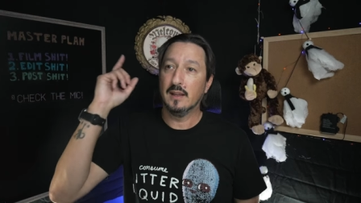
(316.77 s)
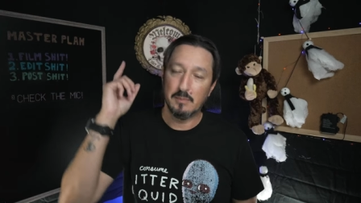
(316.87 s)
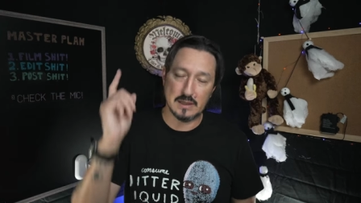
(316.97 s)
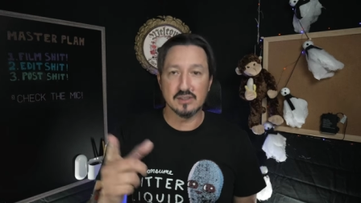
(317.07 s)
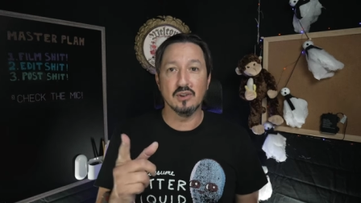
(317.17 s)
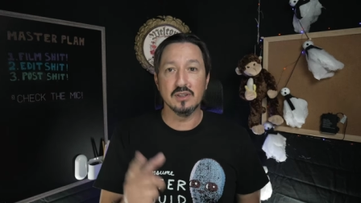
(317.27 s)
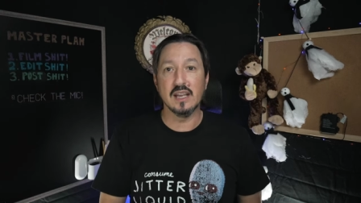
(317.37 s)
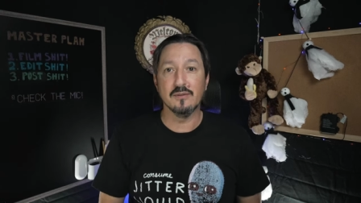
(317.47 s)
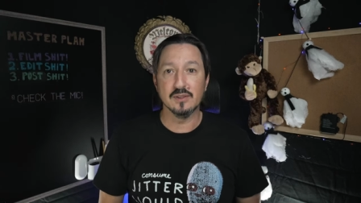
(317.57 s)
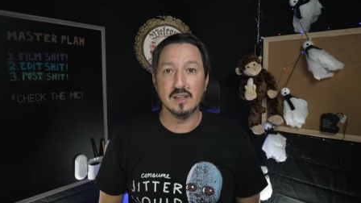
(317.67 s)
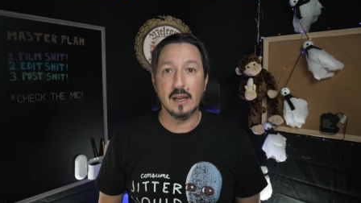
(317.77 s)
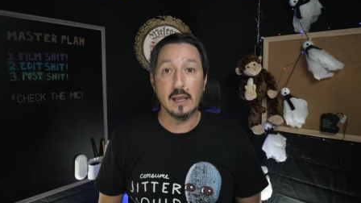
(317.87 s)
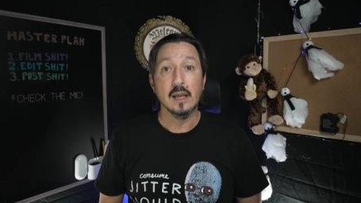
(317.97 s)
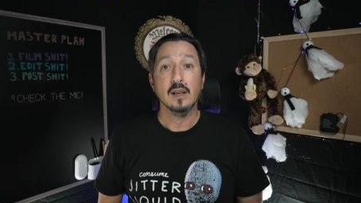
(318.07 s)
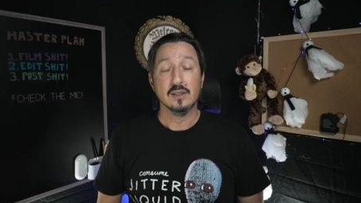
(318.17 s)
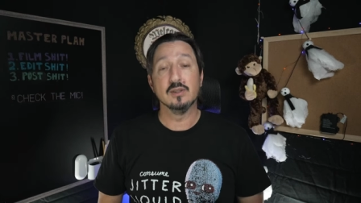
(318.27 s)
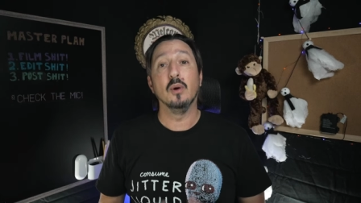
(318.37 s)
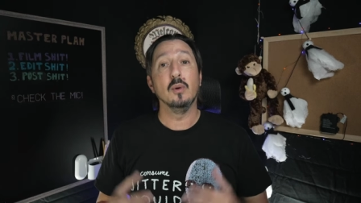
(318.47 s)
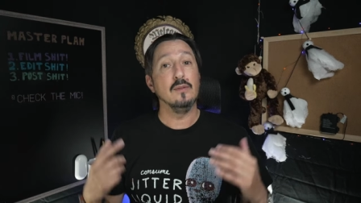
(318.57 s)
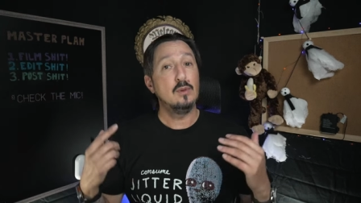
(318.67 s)
But that's all you get for today.
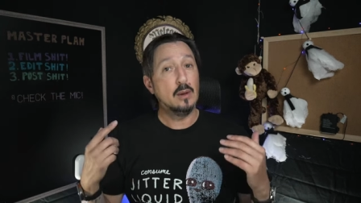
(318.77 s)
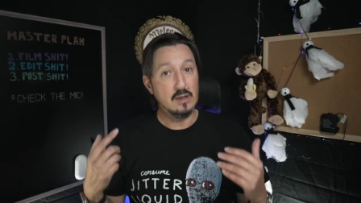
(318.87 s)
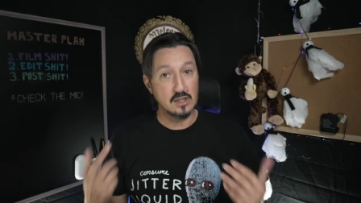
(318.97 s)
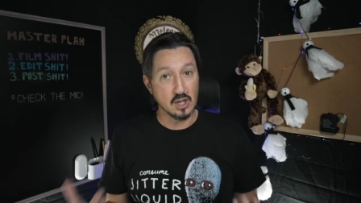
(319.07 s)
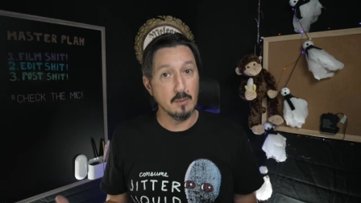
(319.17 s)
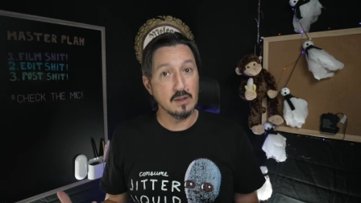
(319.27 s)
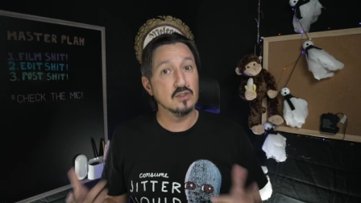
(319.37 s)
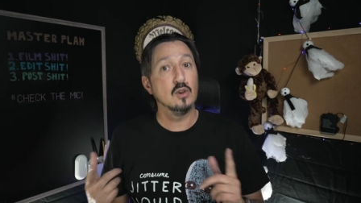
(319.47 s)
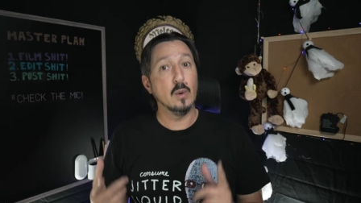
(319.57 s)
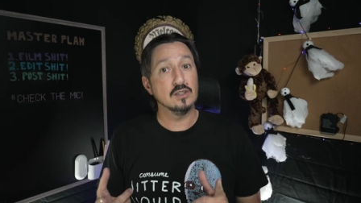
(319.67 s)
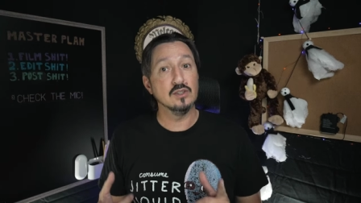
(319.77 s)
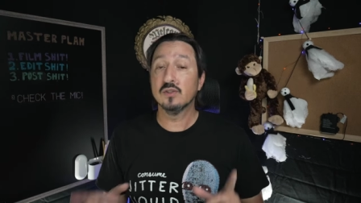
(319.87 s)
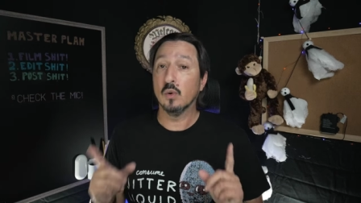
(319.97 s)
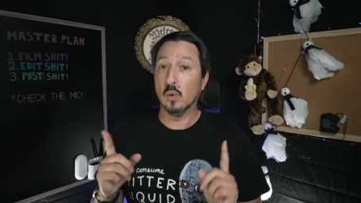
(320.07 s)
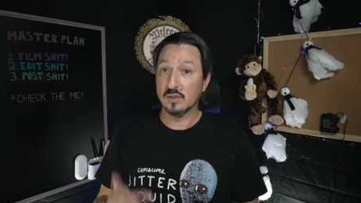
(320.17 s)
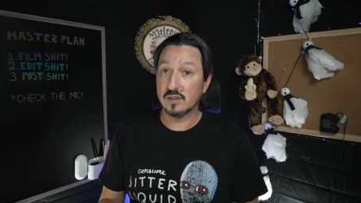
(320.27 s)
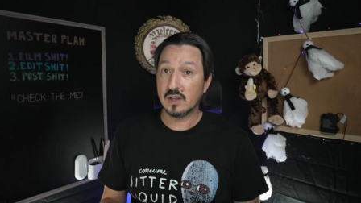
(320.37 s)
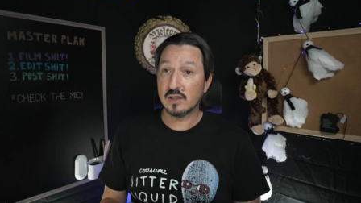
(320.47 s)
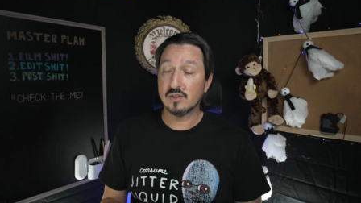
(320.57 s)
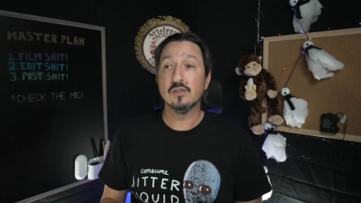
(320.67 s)
So if you have any comments, questions, or
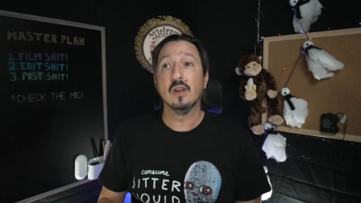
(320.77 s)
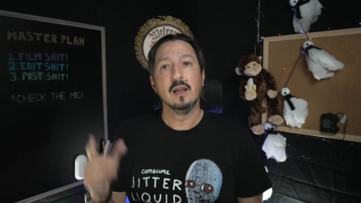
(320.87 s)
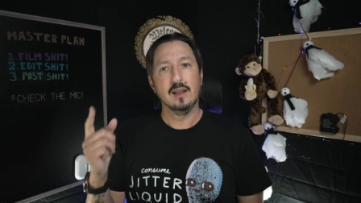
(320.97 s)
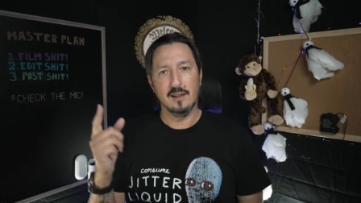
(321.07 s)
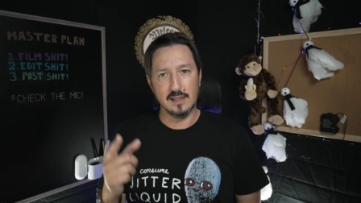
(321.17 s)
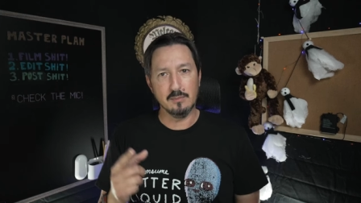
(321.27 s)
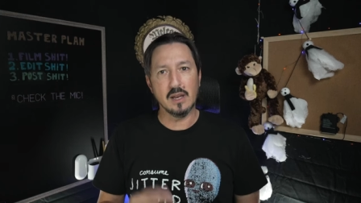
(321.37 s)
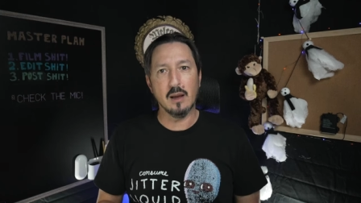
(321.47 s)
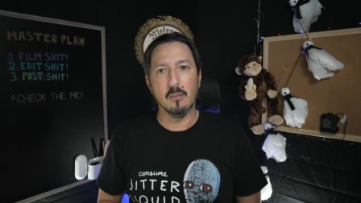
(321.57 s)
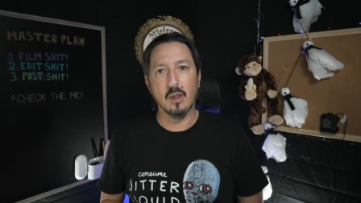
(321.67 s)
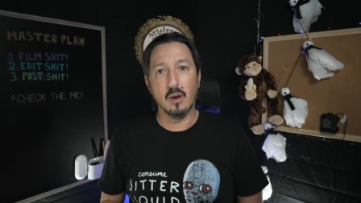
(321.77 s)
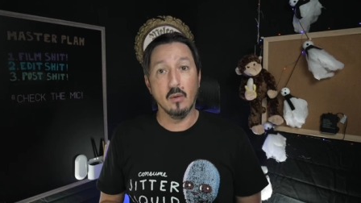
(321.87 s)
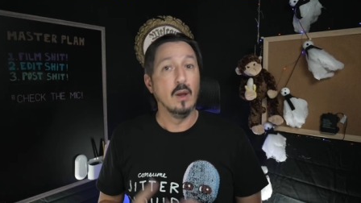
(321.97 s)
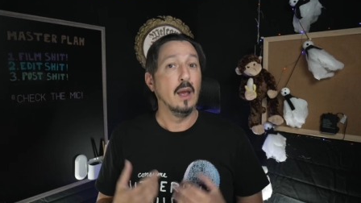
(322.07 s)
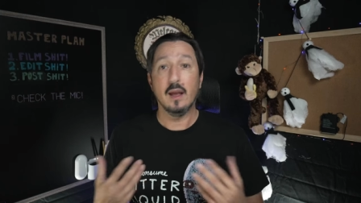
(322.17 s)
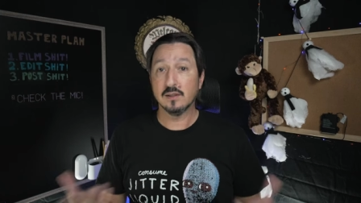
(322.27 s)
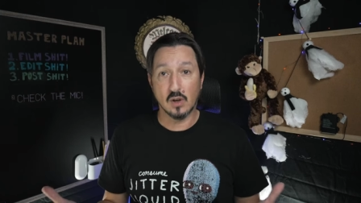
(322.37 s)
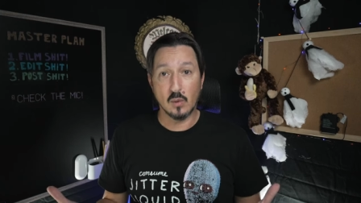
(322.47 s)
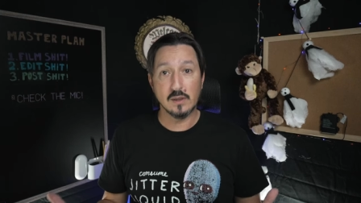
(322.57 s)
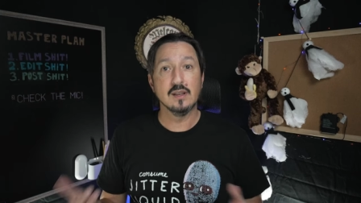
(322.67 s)
suggestions, leave them down below. As
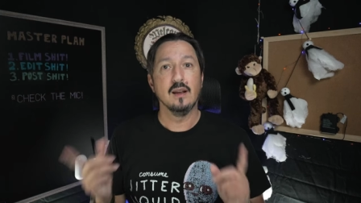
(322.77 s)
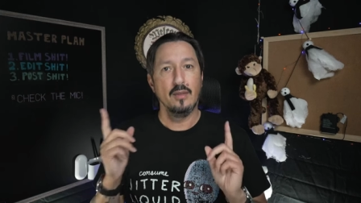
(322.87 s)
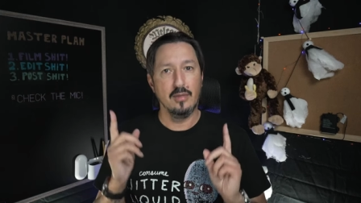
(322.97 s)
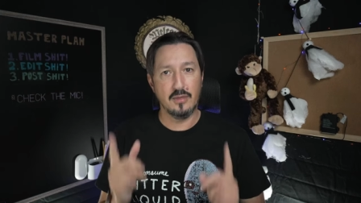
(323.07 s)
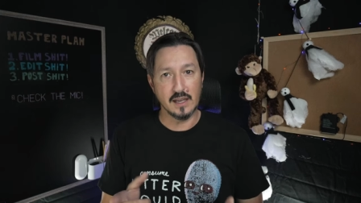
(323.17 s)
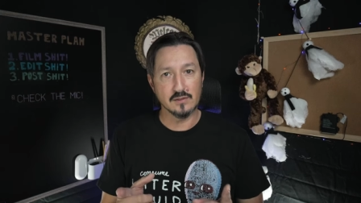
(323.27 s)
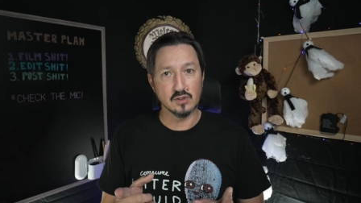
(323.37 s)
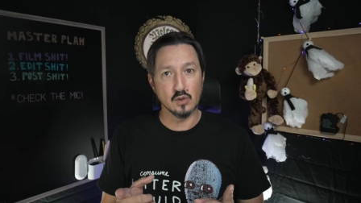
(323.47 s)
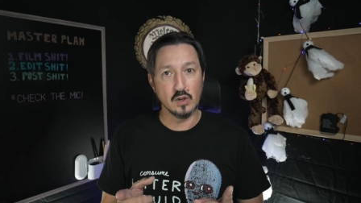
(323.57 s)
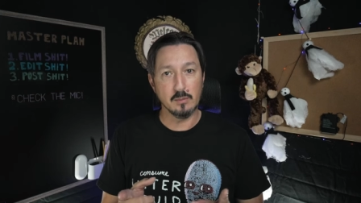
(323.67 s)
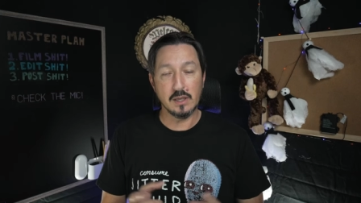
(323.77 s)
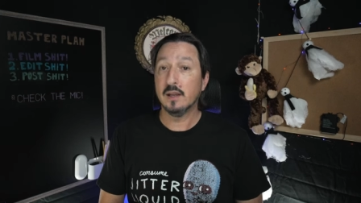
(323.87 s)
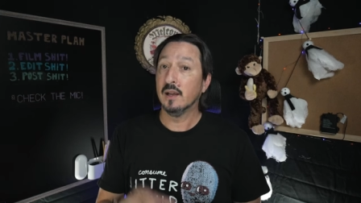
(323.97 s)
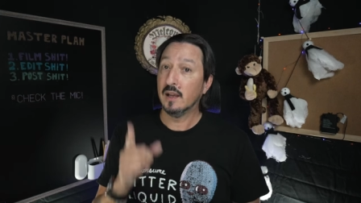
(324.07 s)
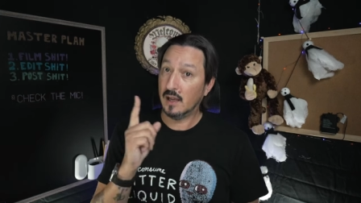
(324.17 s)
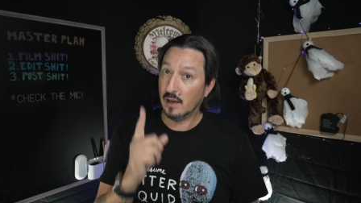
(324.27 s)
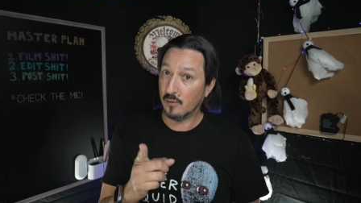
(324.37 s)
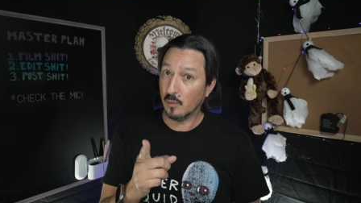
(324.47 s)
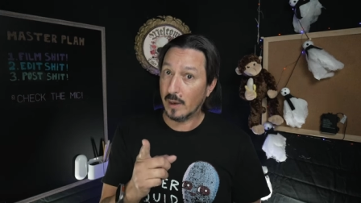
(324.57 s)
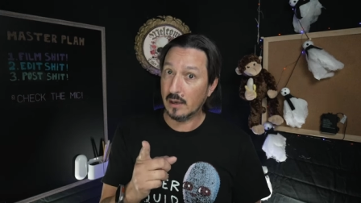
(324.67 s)
always, thanks for joining me and
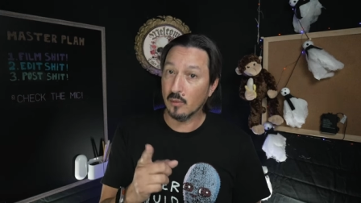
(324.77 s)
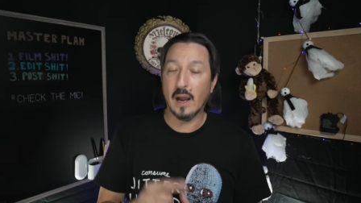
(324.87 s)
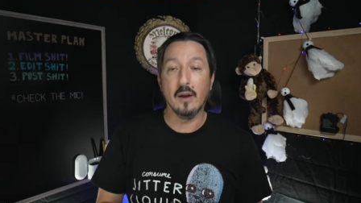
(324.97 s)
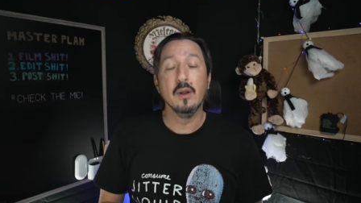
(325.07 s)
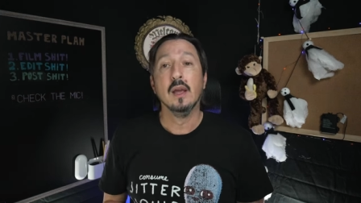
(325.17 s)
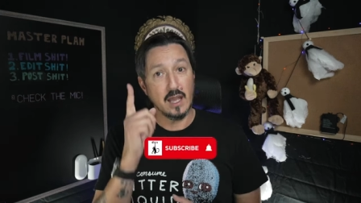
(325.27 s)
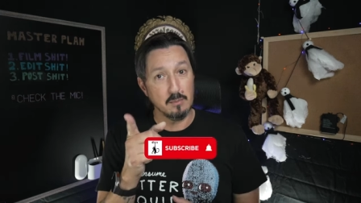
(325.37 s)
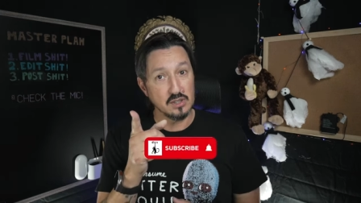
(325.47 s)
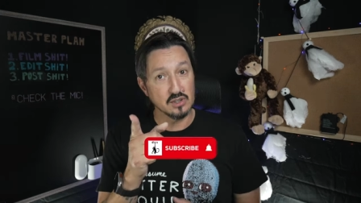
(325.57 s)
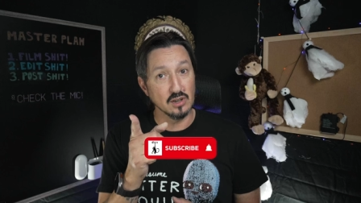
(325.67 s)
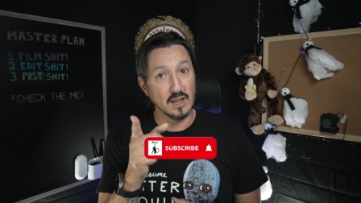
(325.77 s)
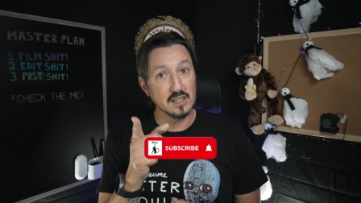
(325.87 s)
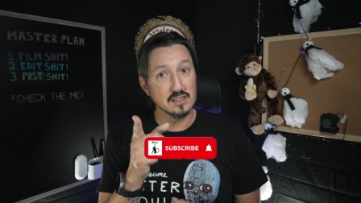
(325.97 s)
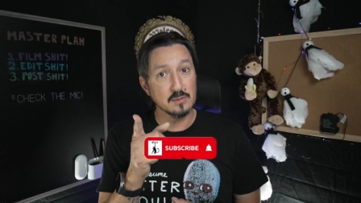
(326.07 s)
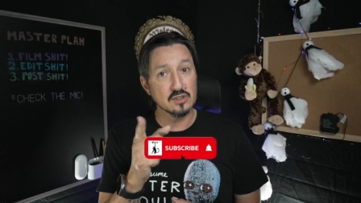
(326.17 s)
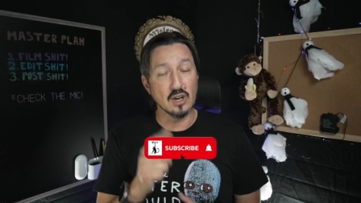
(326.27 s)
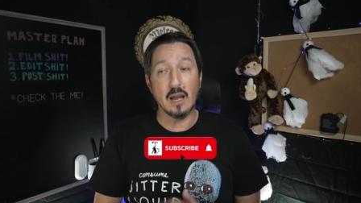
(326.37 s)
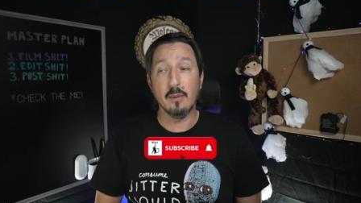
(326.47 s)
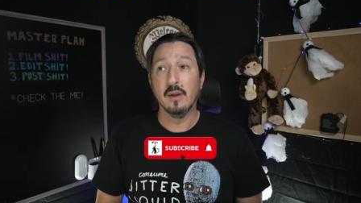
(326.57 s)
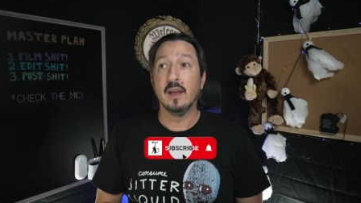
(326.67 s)
for waiting around. Be sure to like and subscribe.